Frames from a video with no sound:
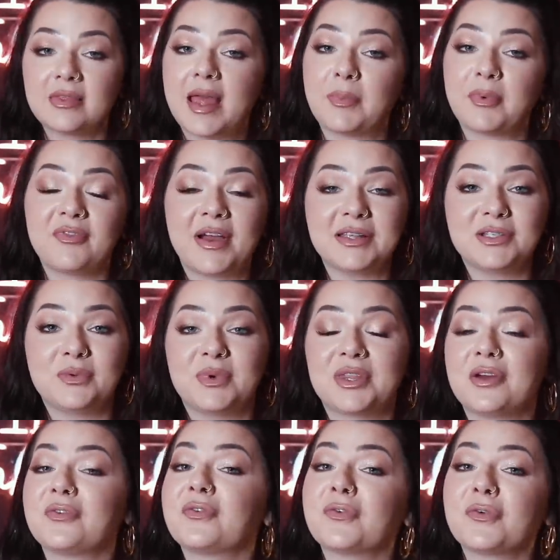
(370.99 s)
That provides you with
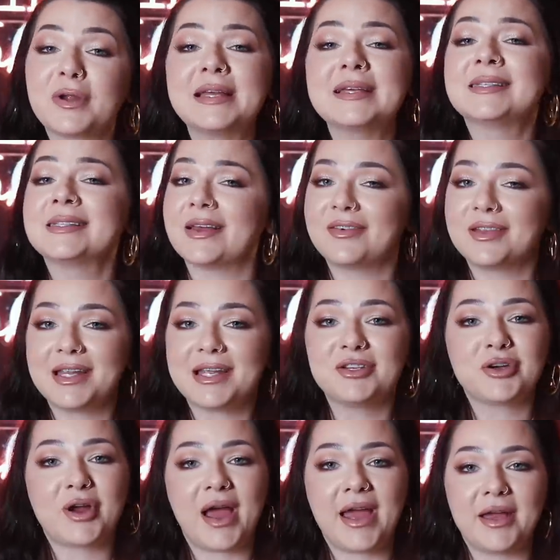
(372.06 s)
a free 7-day
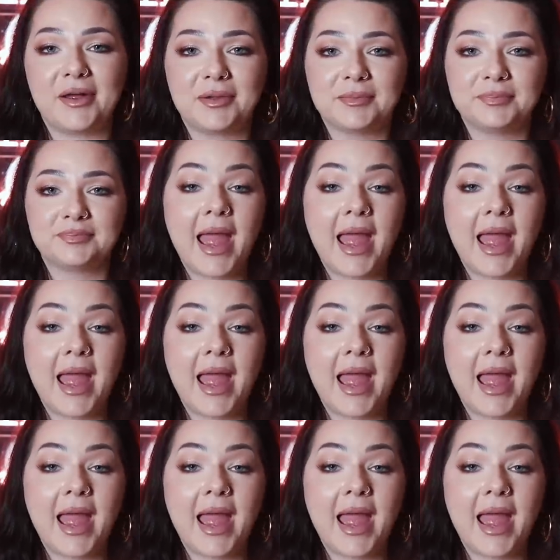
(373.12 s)
trial